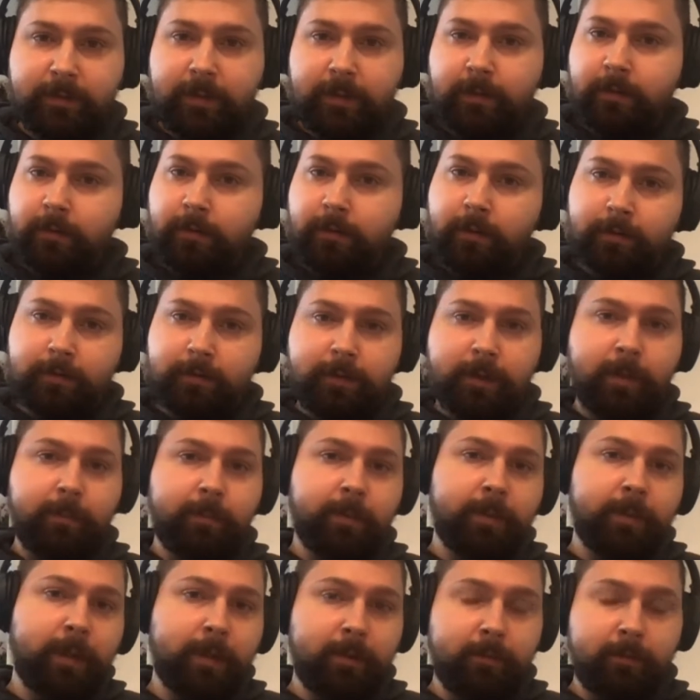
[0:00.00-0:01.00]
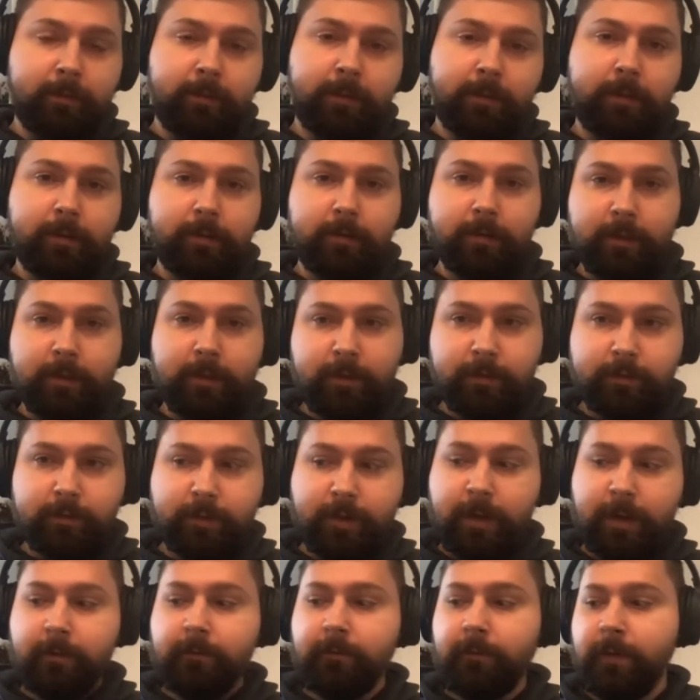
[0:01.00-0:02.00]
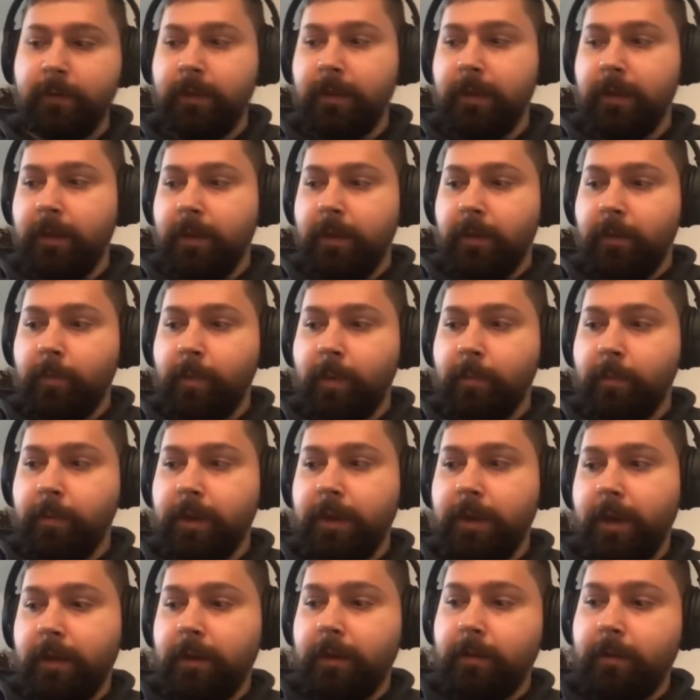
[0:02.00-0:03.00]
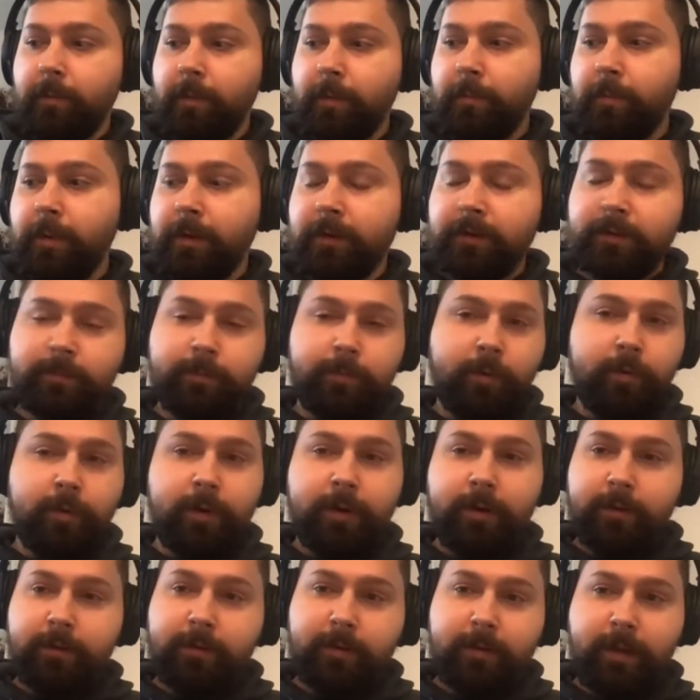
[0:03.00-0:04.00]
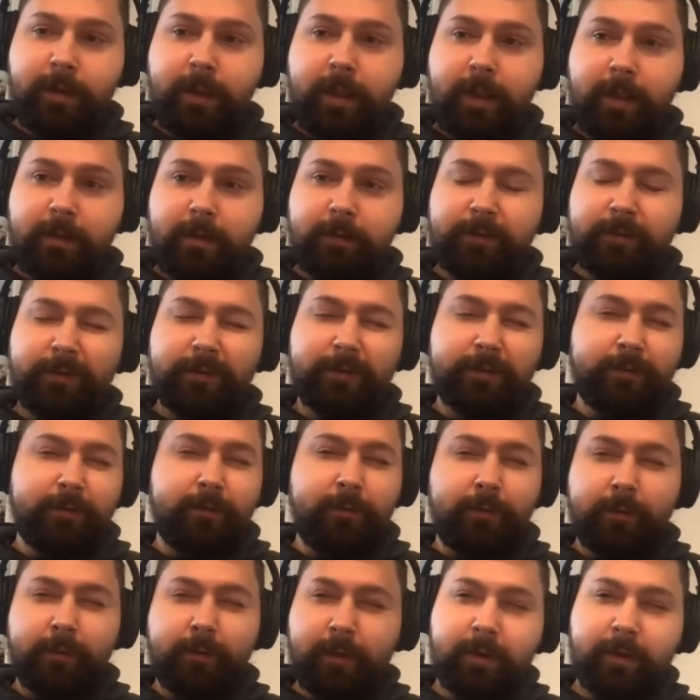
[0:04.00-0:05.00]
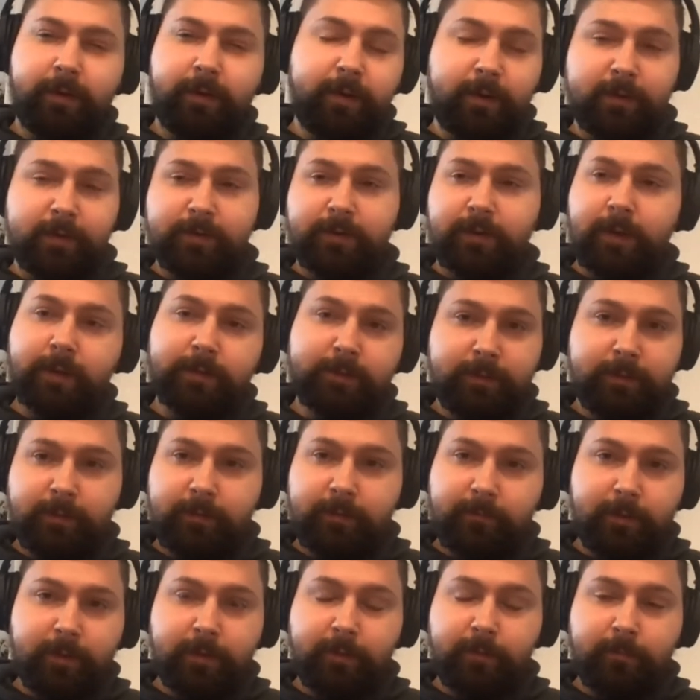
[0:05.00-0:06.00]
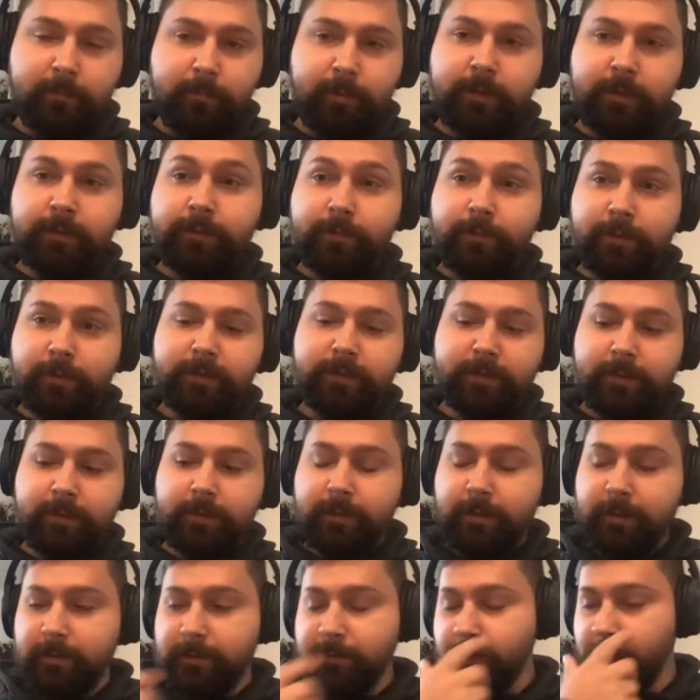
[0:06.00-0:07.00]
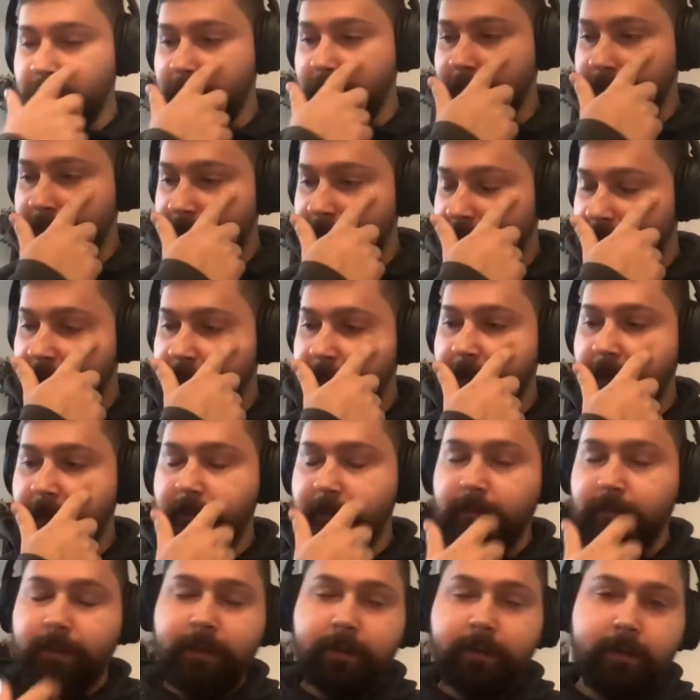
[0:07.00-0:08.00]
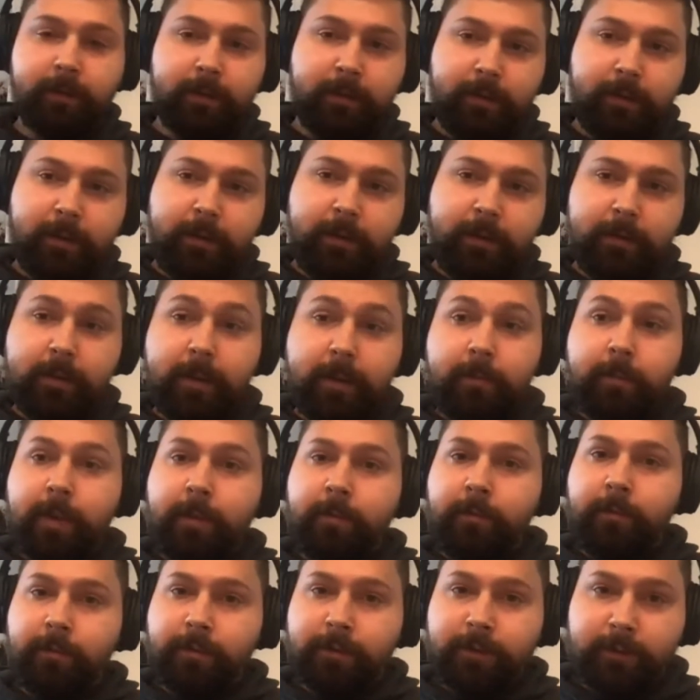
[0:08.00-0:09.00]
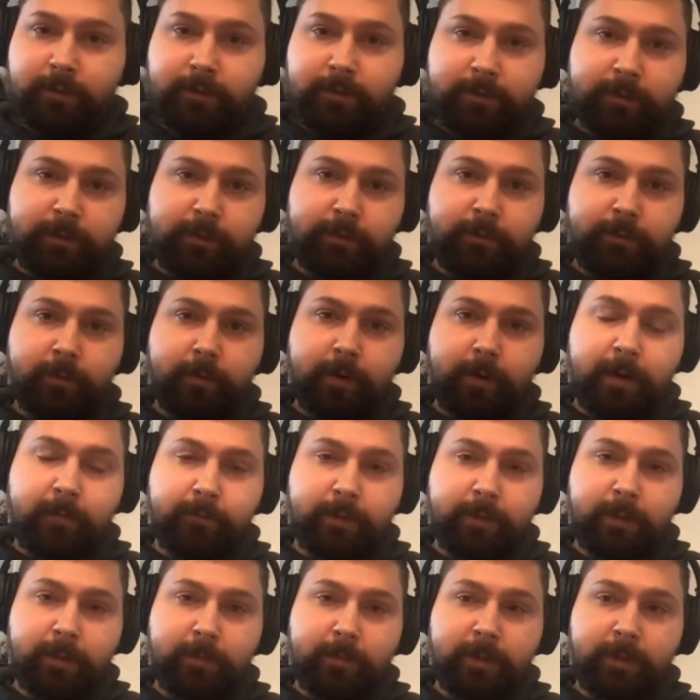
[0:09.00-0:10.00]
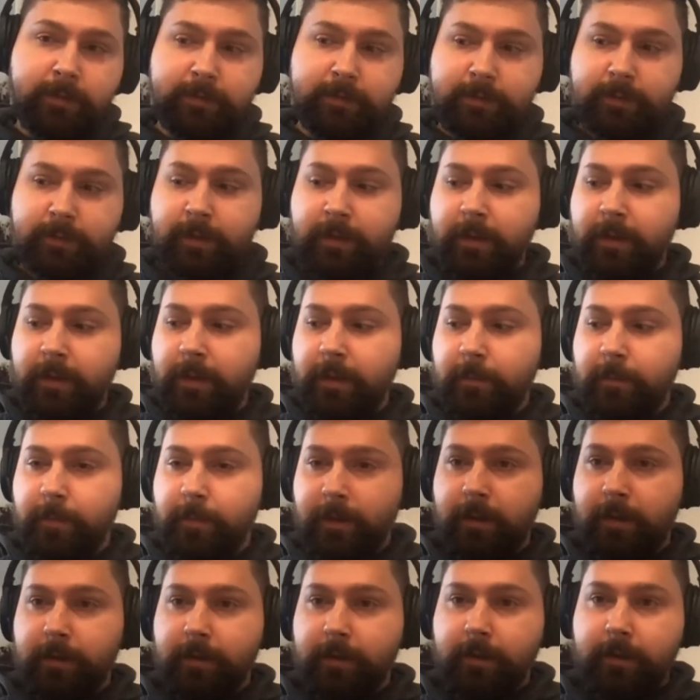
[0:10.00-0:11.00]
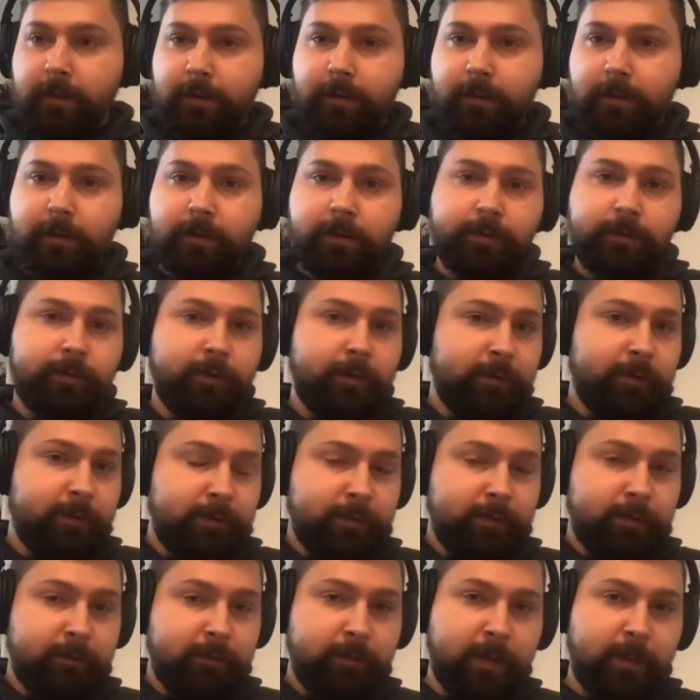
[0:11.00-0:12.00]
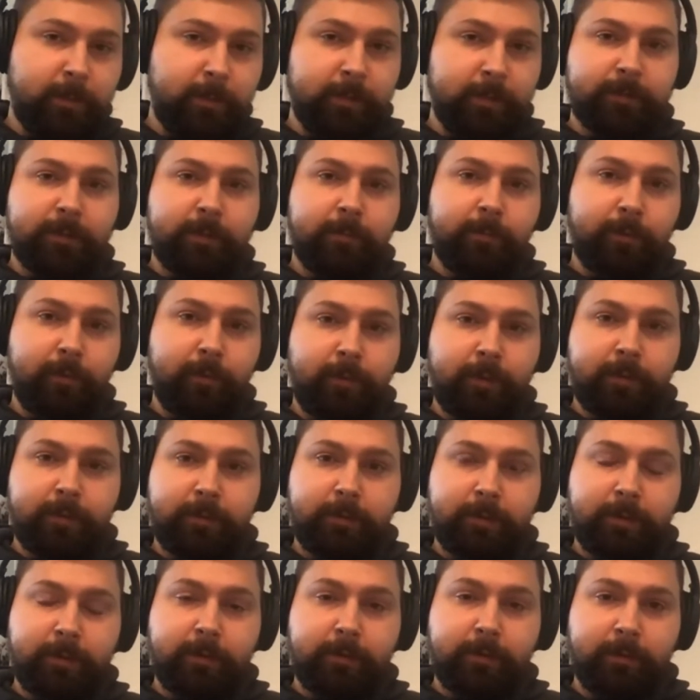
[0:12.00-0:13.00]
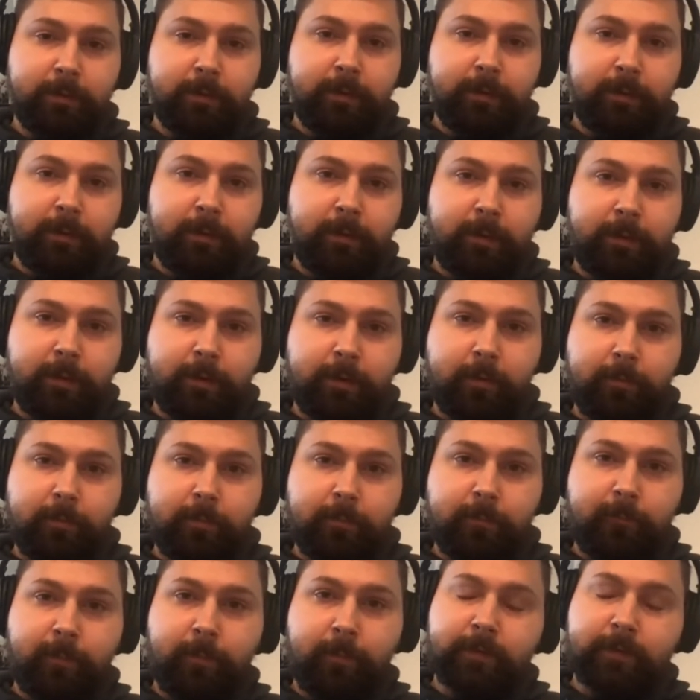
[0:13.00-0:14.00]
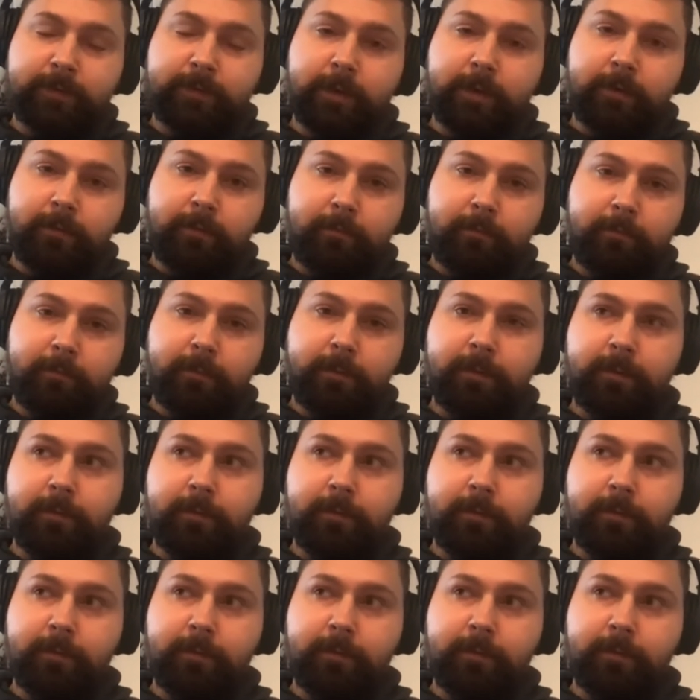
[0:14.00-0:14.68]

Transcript: set and on top of that lineage graph, when we explore it and it's just an exhaustive resource, it's more like a bottleneck, then maybe we transition to a graph database. But initially just keep it simple and focus on